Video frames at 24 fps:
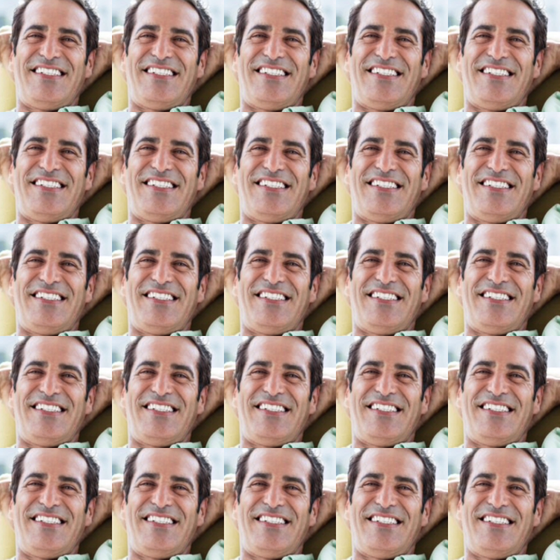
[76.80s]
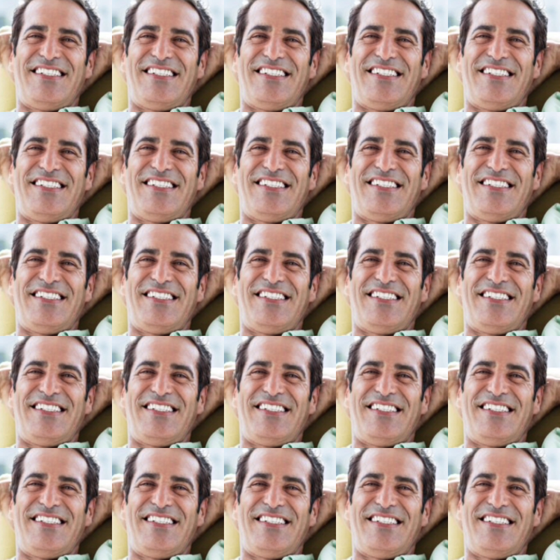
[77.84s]

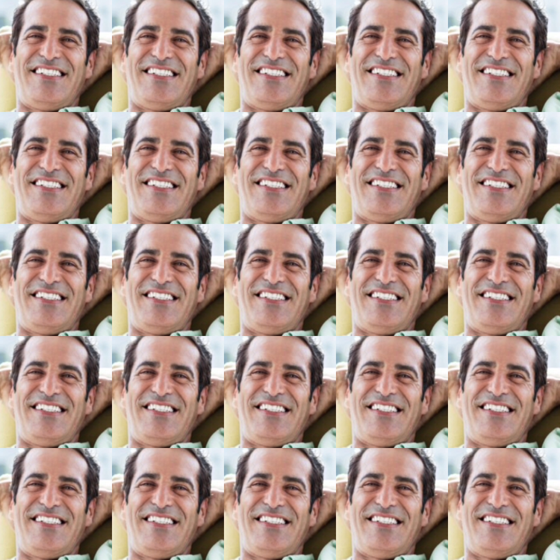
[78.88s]
Nobody speaks.